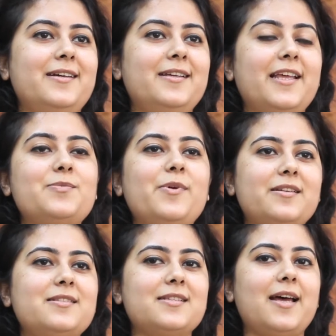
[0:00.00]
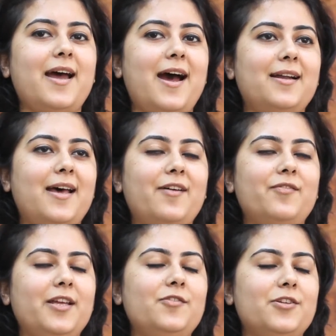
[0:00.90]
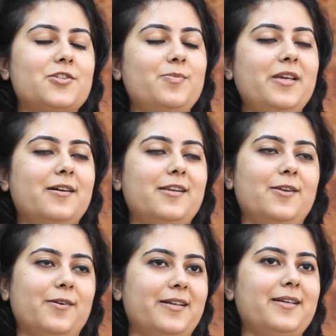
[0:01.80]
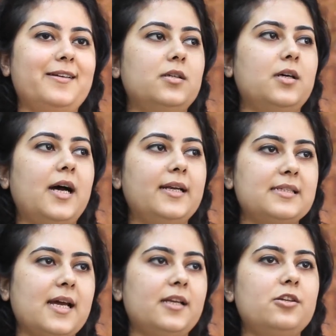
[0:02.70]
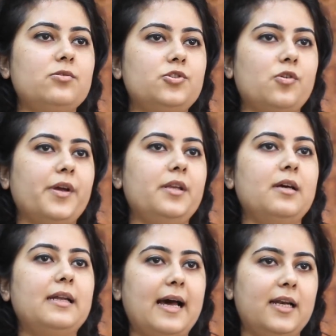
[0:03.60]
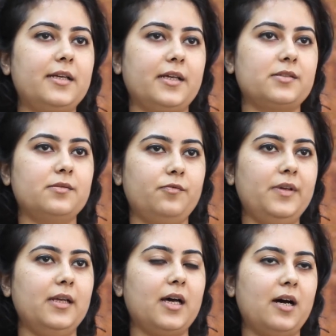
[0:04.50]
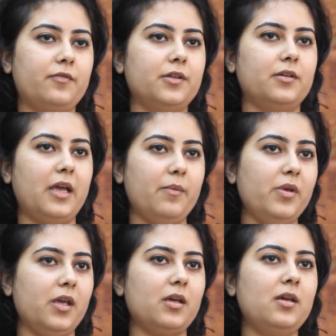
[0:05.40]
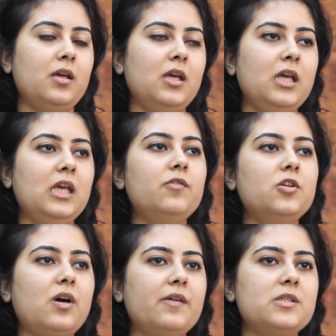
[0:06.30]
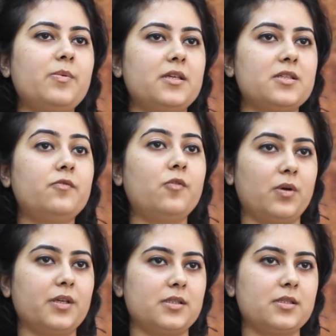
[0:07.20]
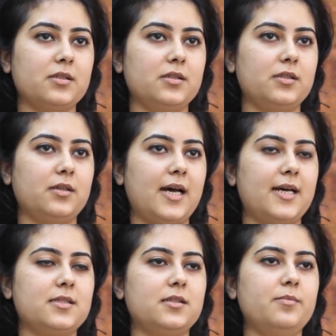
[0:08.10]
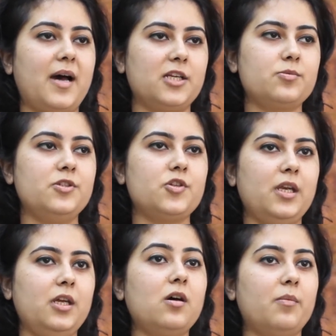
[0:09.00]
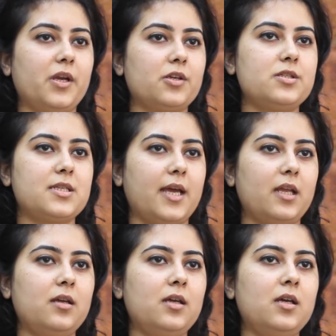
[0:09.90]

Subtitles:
the experiences I had have enriched me a lot. I decided to join analytics field after MBA. Even though I was placed in Fortis as a management trainee in operations side,